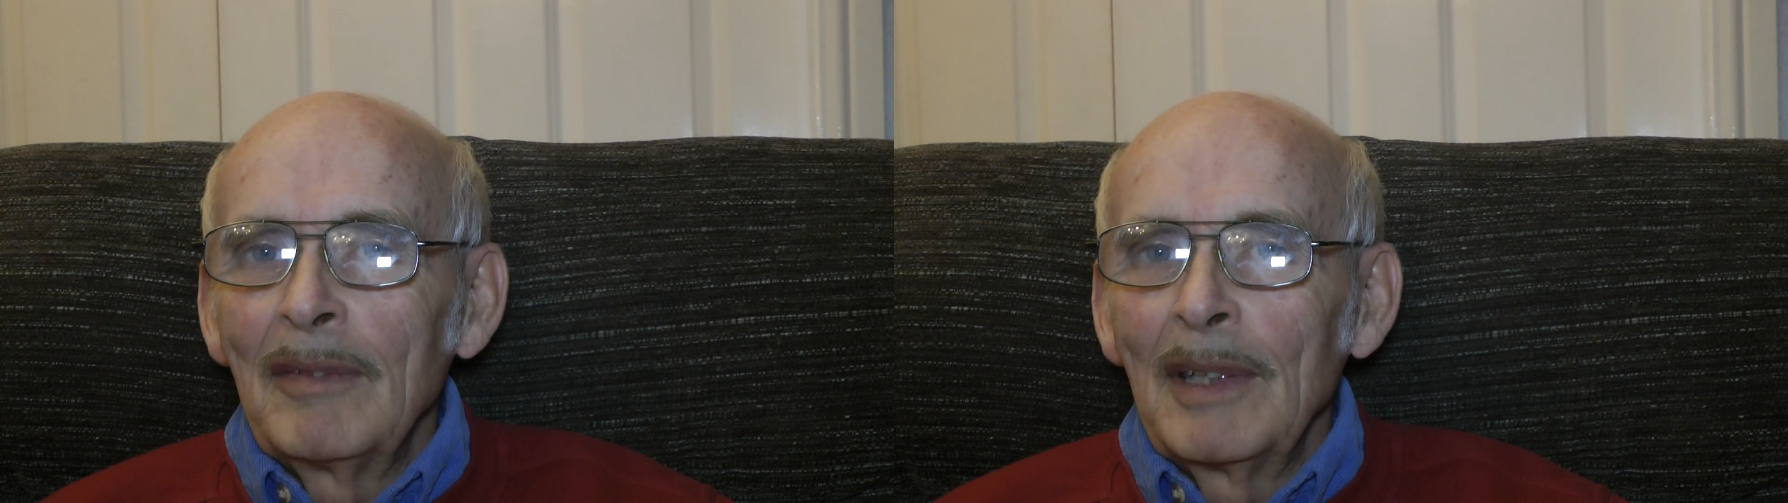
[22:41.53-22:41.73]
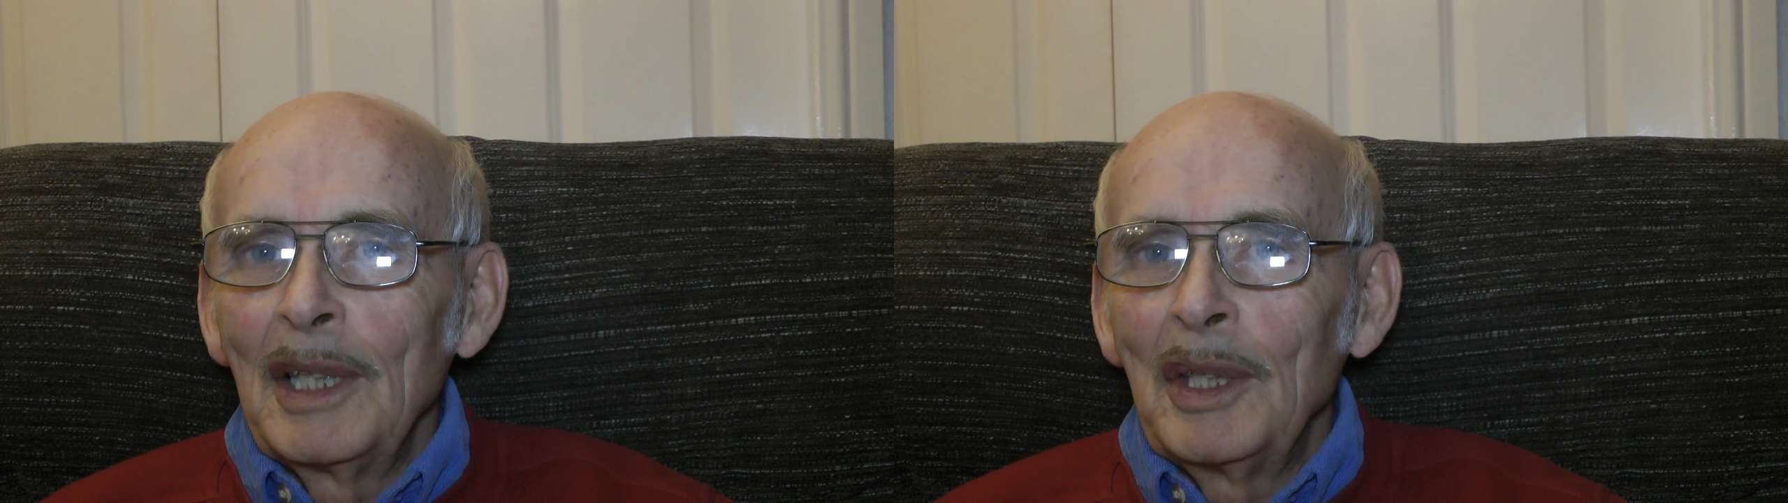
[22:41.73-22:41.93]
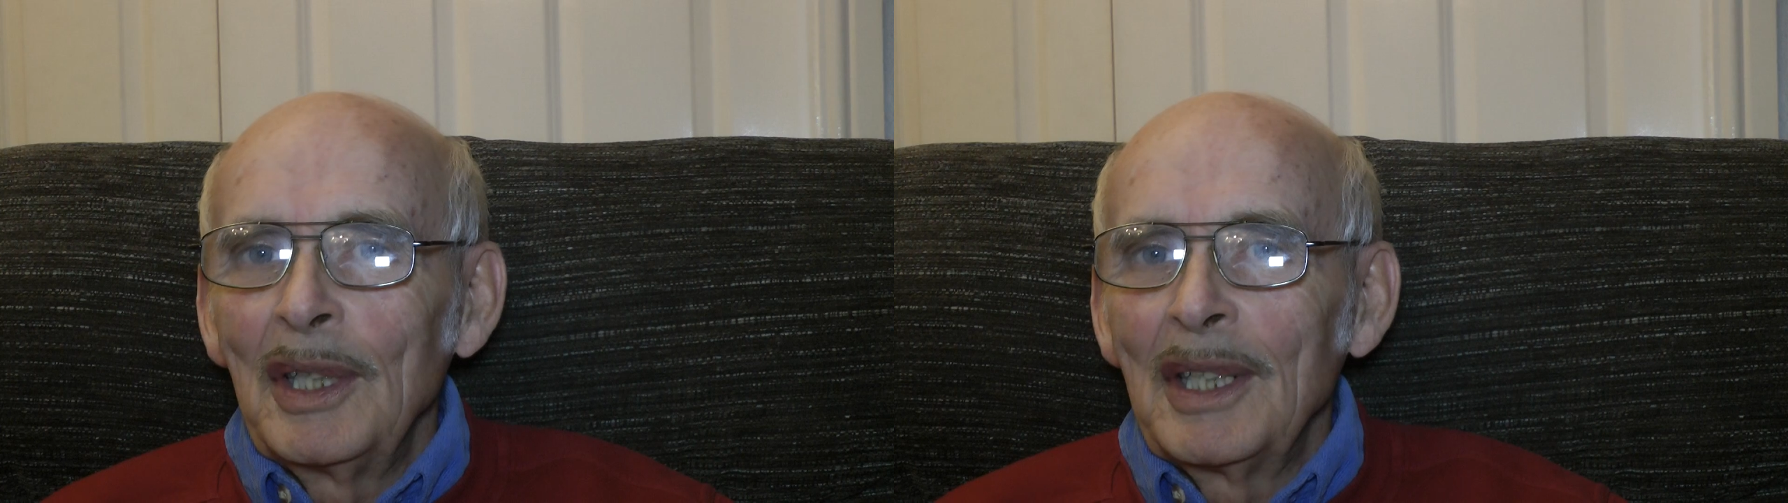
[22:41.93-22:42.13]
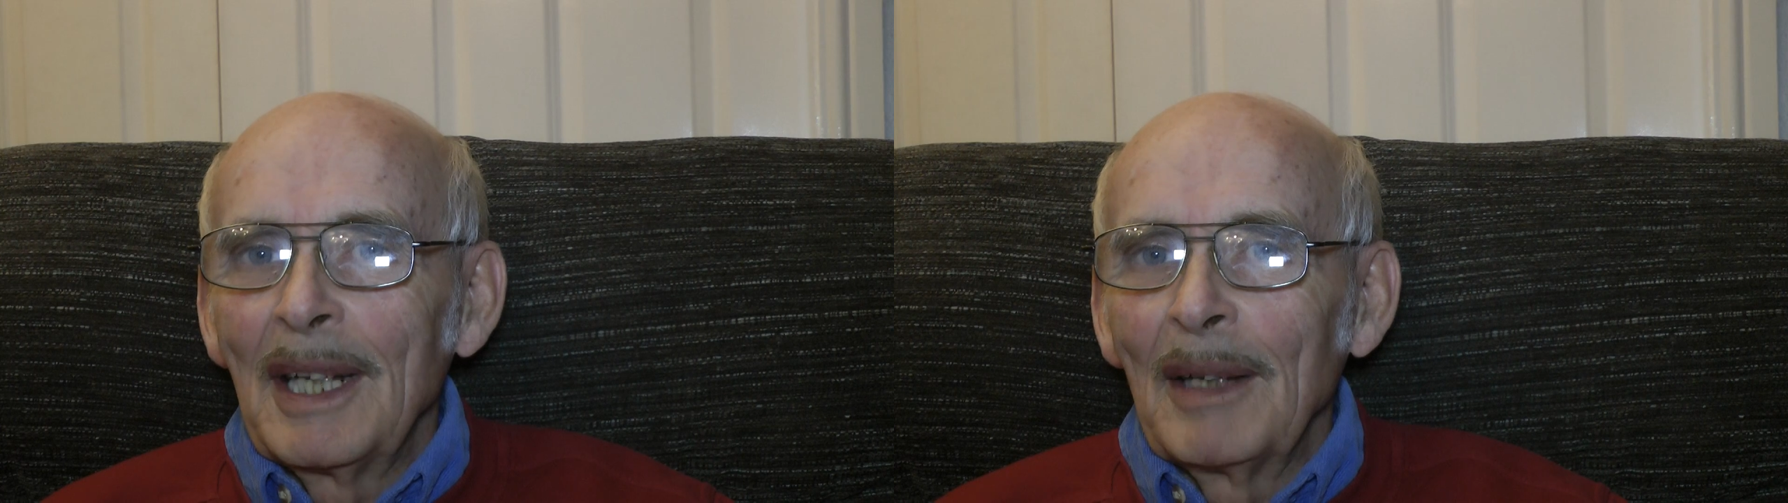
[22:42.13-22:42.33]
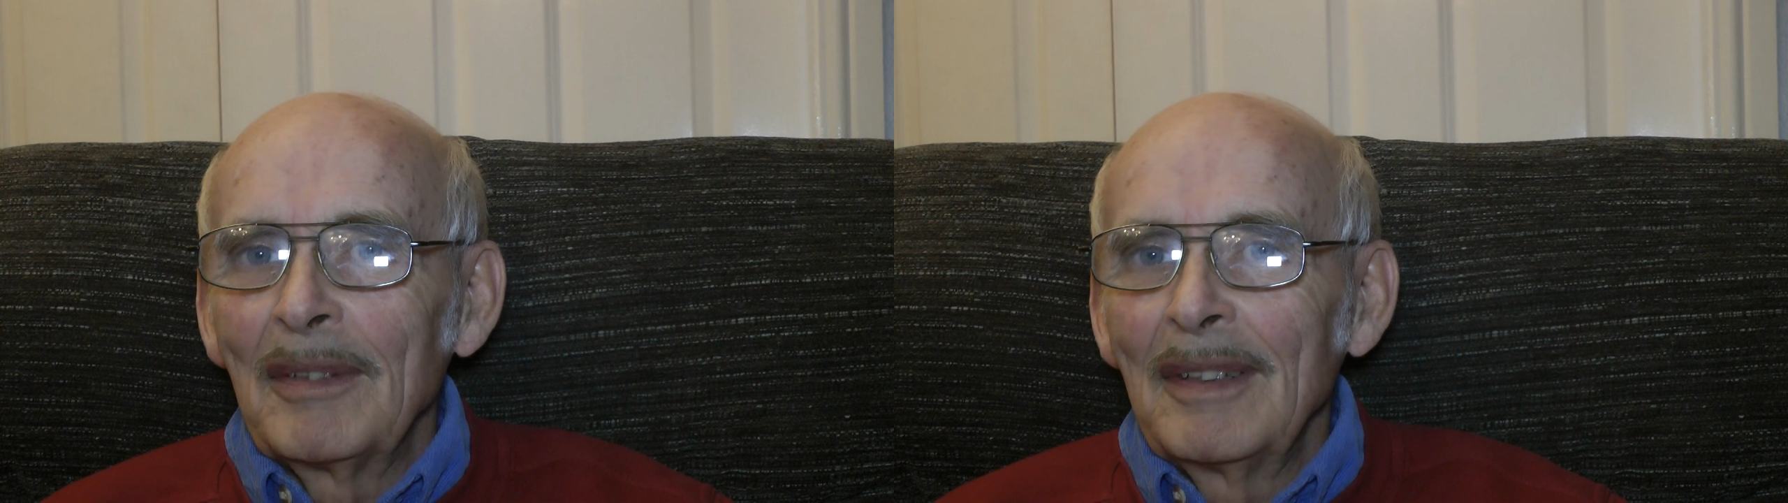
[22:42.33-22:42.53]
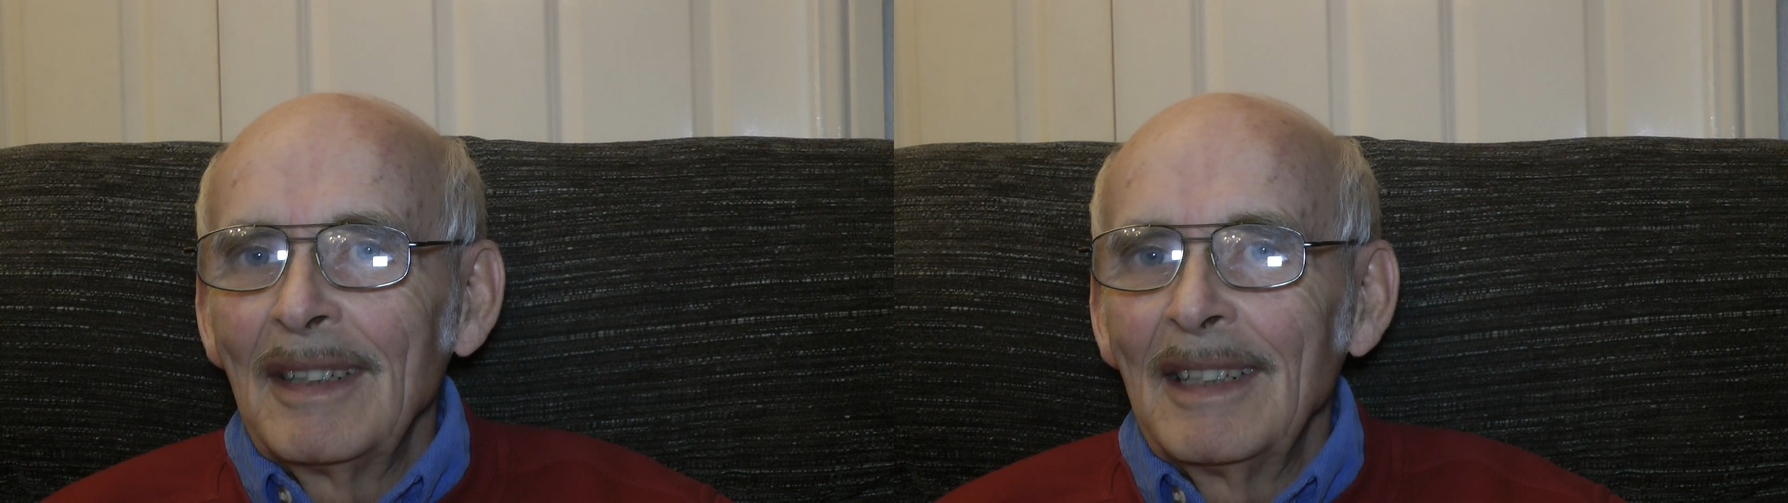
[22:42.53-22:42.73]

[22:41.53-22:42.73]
Village itself,